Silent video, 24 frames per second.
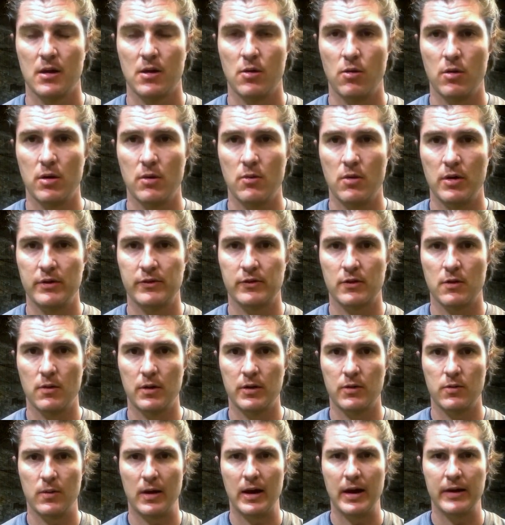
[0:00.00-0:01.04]
Going once,
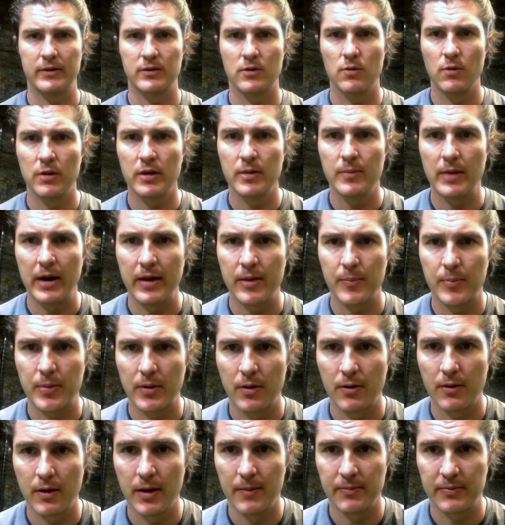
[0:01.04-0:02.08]
going twice, going to buy the
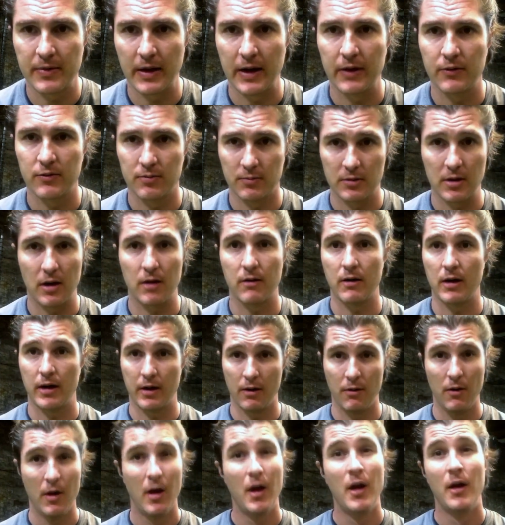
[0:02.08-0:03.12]
program. Thanks from
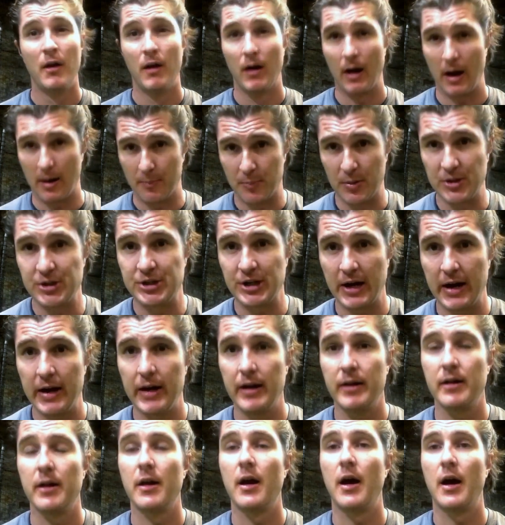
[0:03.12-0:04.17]
Colorado. I appreciate
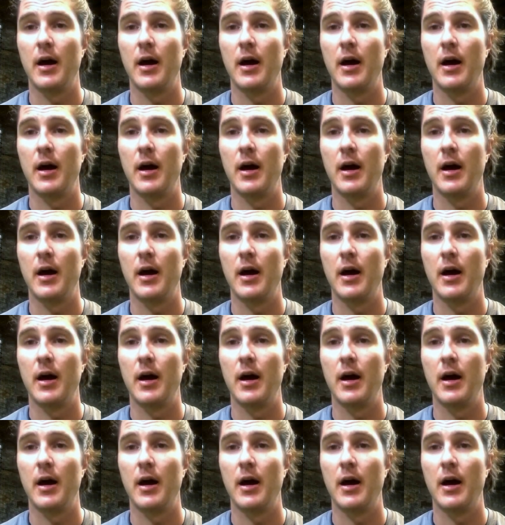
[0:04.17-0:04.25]
it.